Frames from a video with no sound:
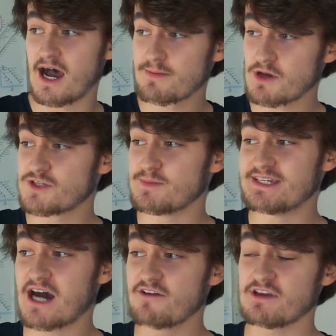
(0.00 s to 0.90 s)
I'm going to be
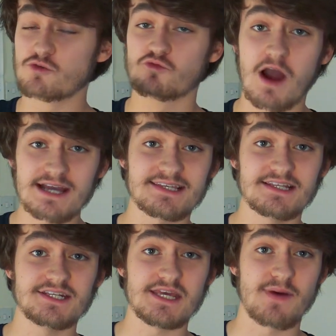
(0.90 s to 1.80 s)
diving right
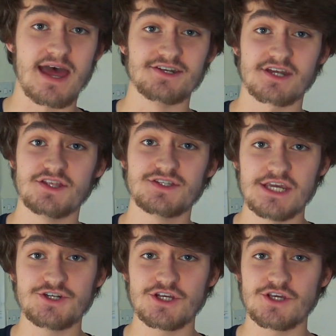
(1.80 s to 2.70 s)
in the deep end and
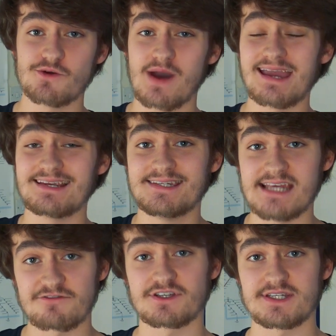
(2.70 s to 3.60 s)
teaching you a
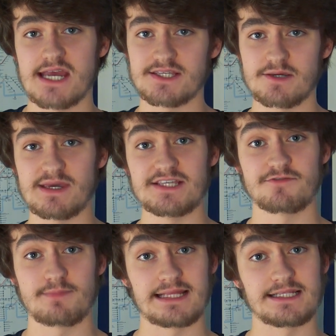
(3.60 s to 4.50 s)
devastating piece
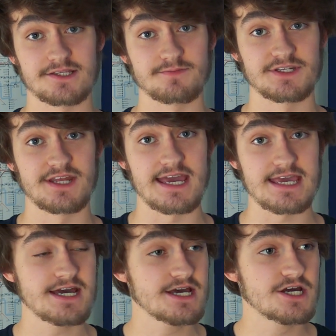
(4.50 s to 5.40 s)
of mentalism
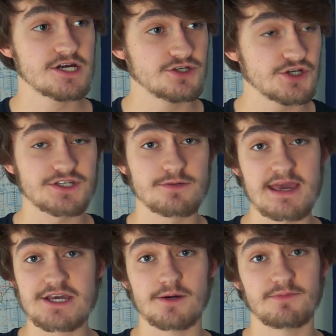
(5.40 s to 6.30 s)
today, just to
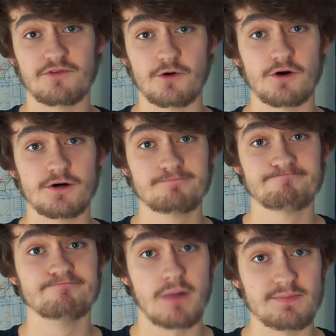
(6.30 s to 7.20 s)
make up for
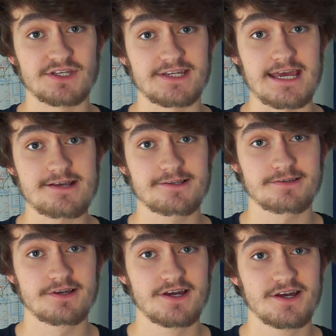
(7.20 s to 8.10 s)
my
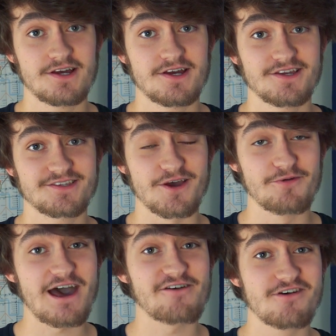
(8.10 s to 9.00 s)
mistakes. So
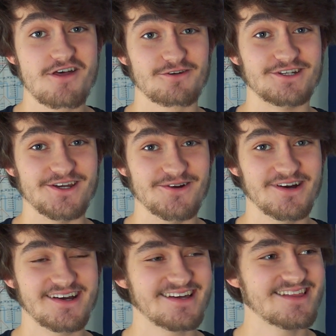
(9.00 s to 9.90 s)
without further ado,
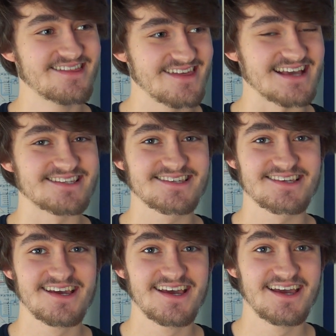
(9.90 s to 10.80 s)

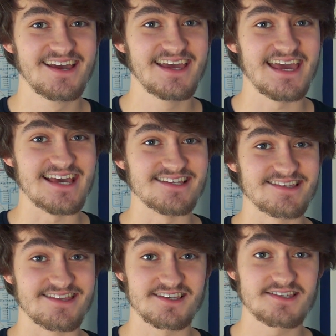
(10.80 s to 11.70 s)
this
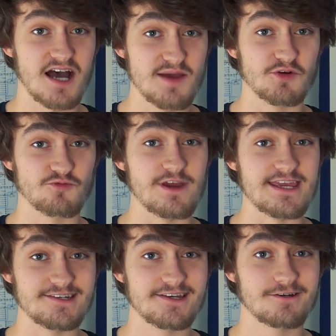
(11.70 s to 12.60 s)
is the Cyber
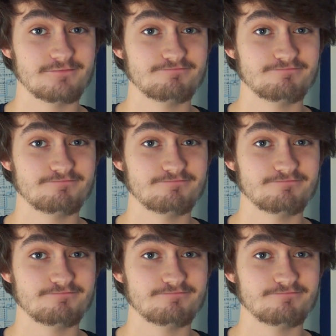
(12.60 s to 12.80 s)
Read.